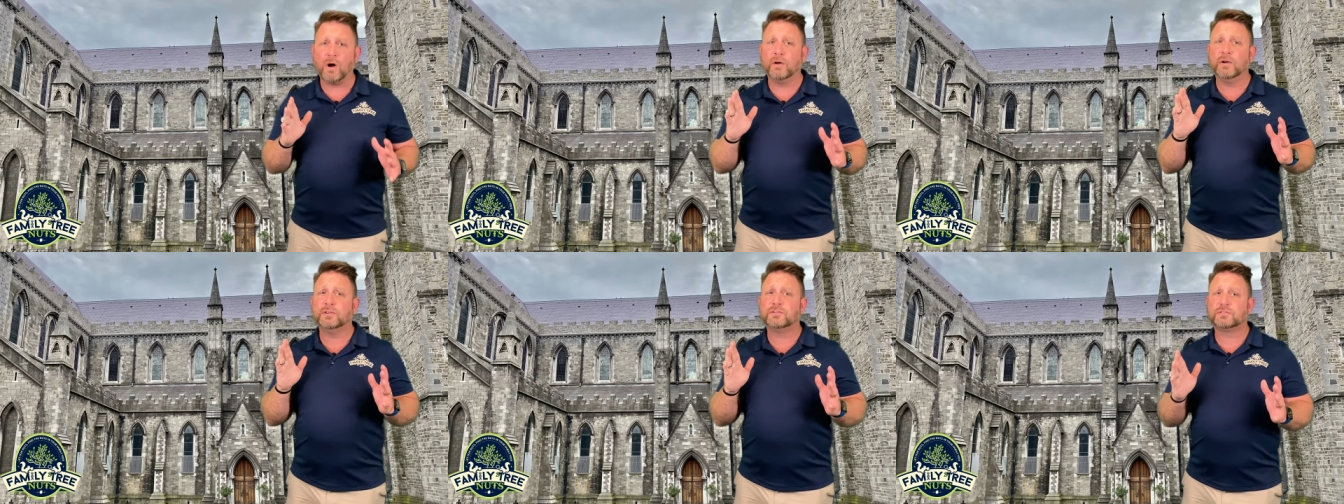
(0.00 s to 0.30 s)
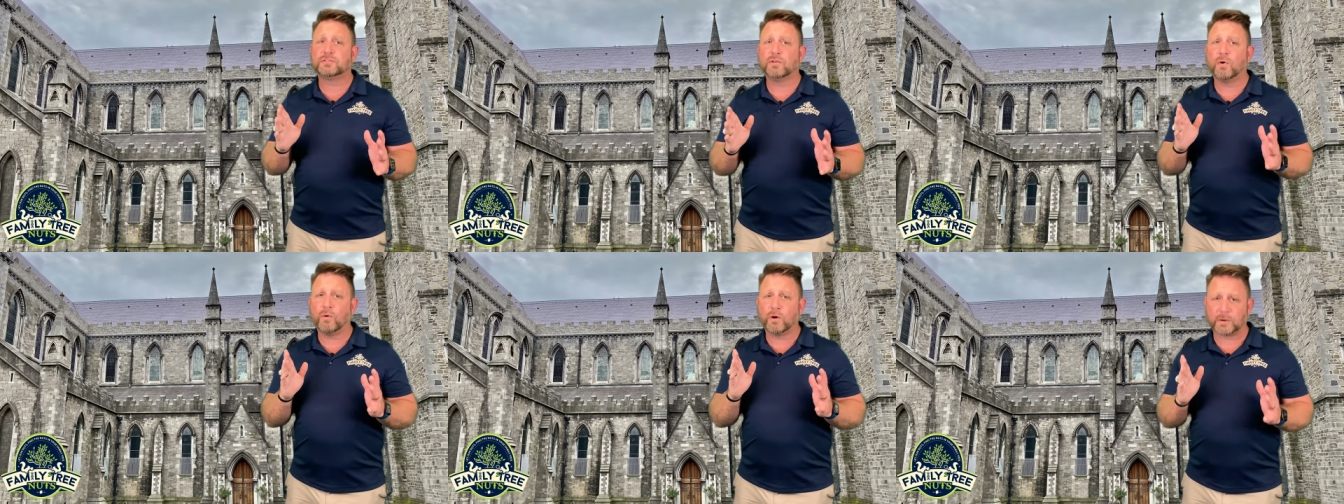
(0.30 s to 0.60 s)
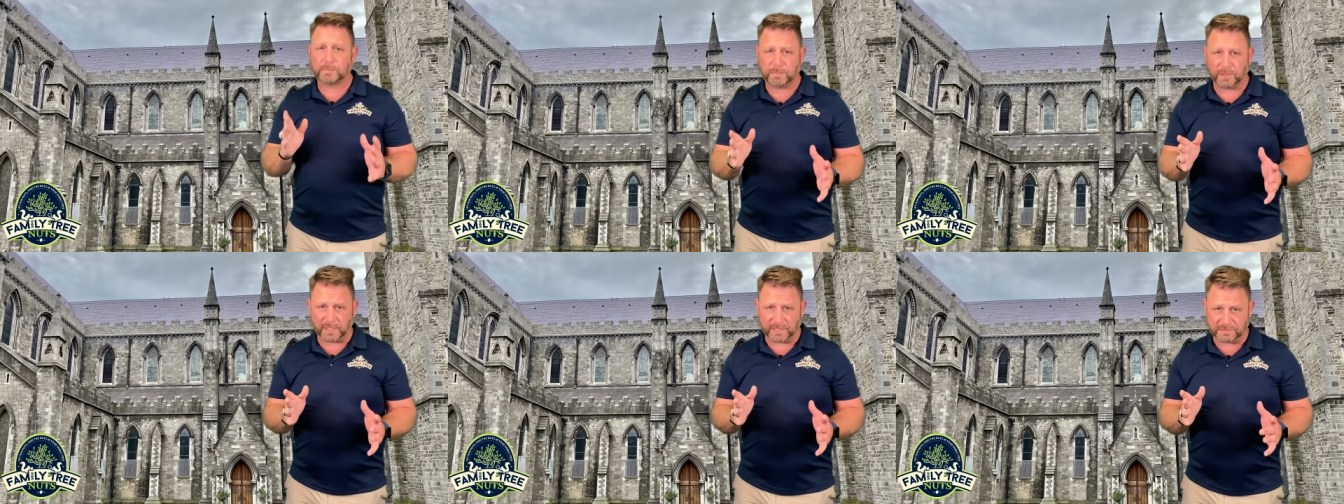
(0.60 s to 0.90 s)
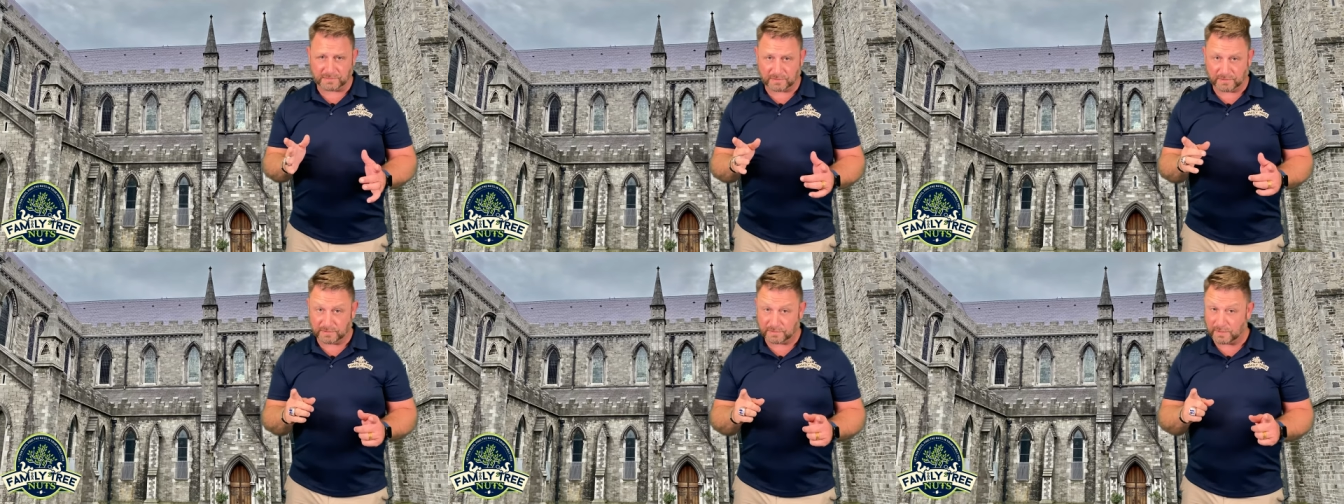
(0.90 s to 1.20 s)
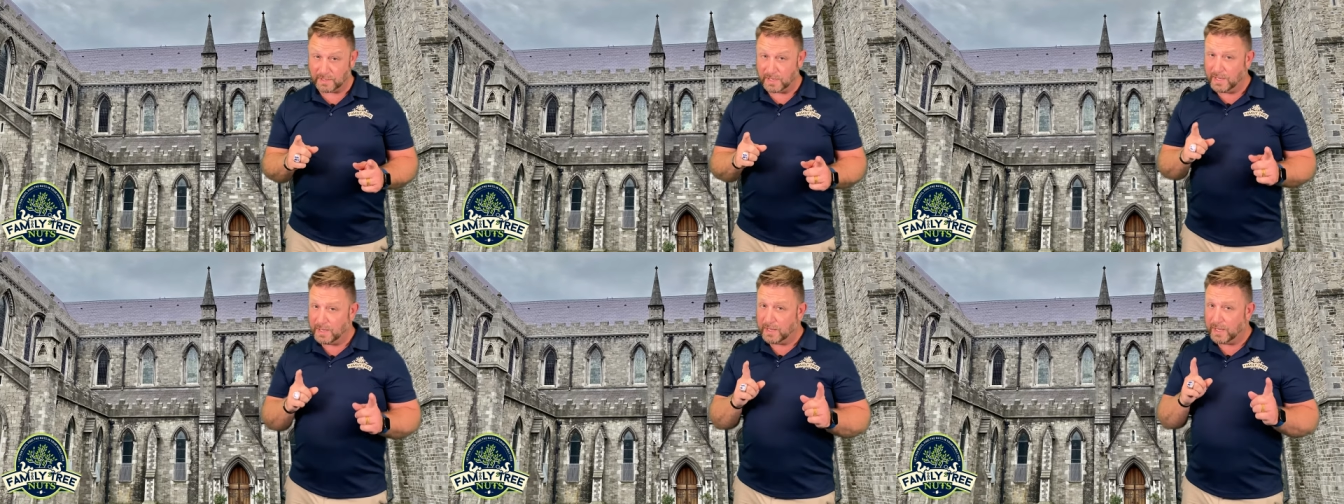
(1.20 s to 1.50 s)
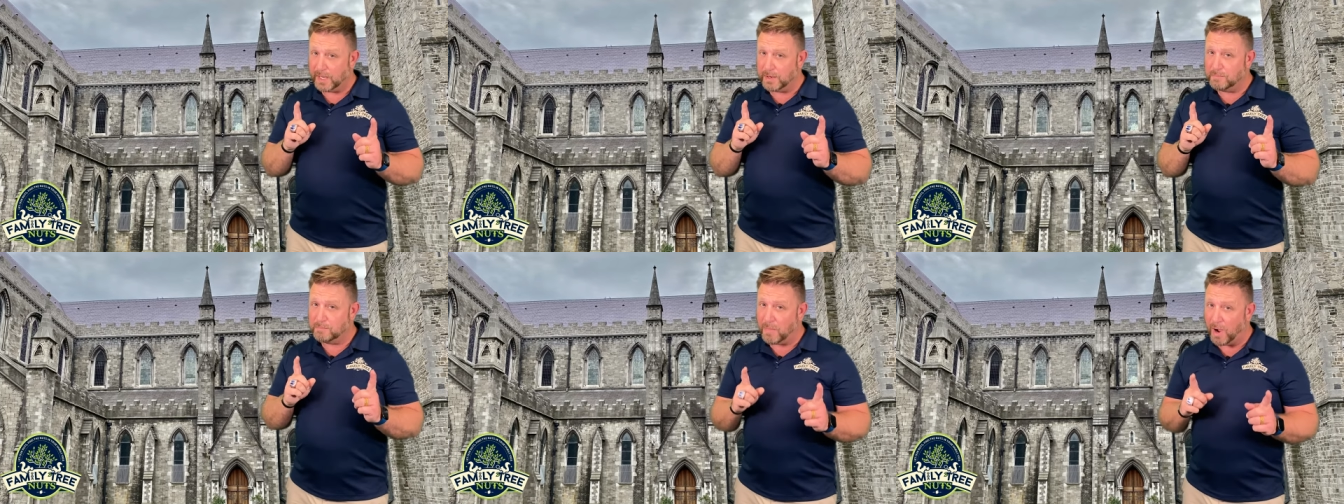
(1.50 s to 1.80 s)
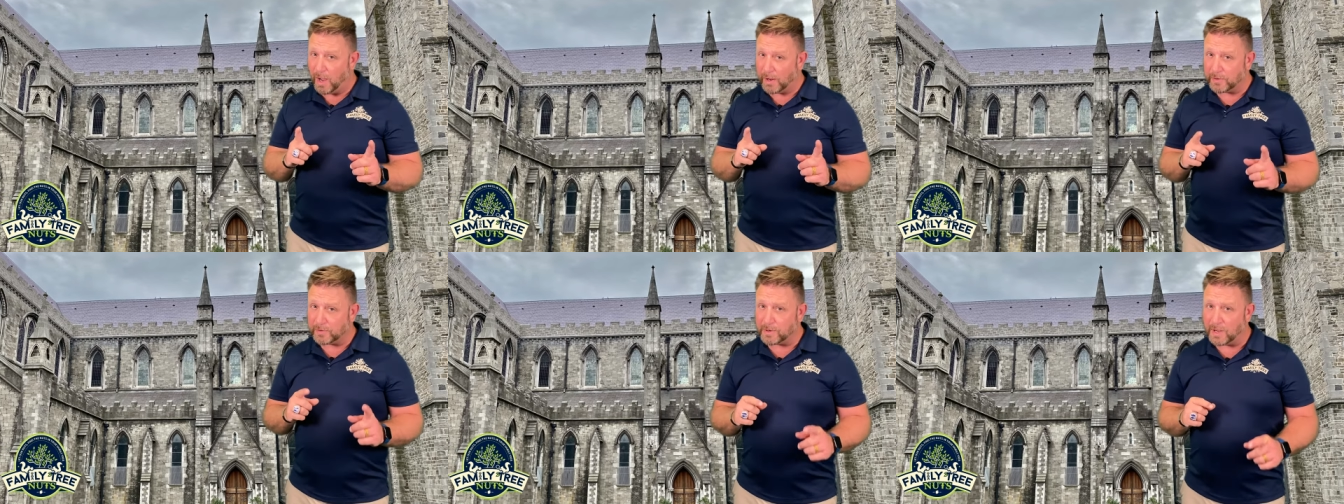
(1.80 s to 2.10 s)
historic places, and
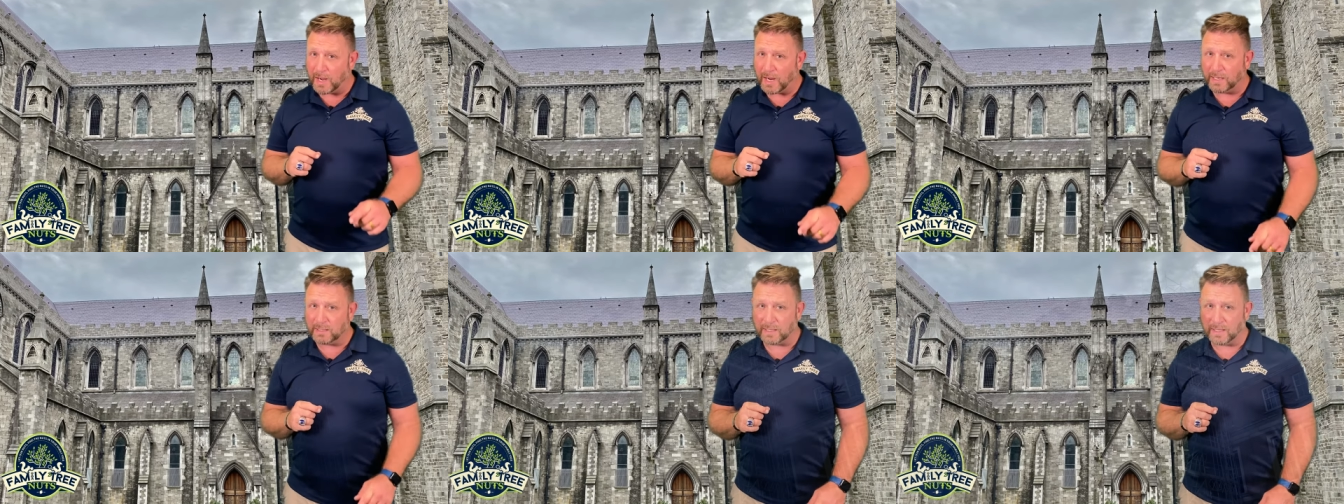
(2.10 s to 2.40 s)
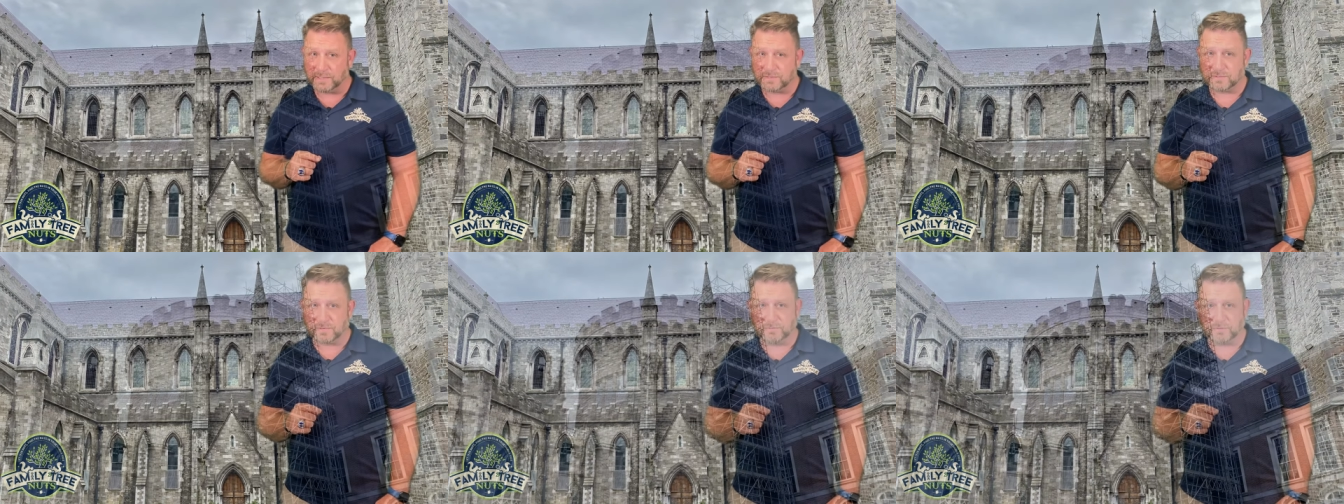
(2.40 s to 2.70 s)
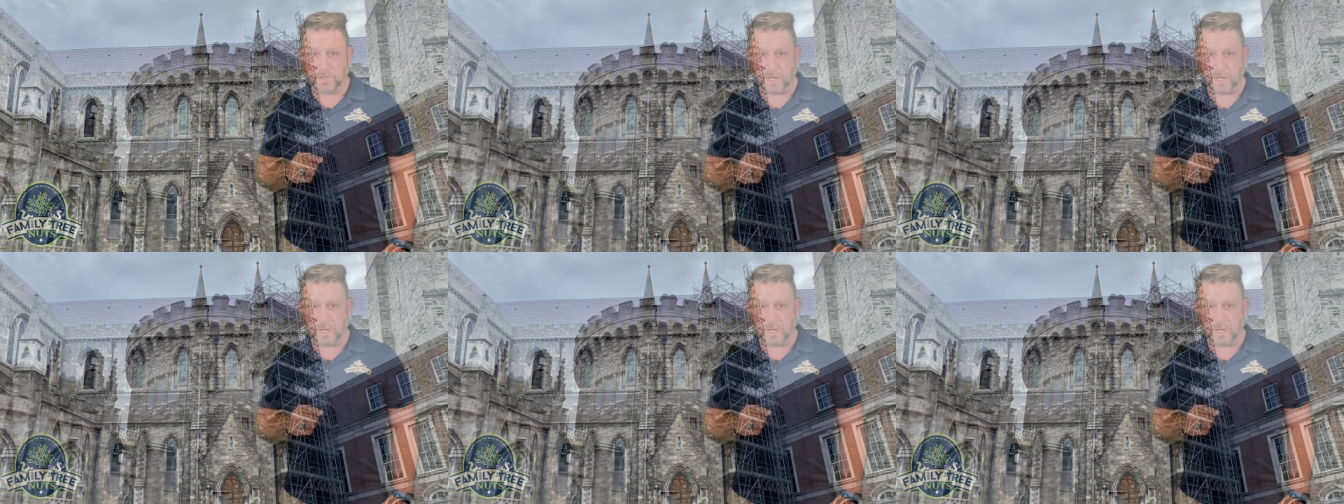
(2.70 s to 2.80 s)
modern highlights of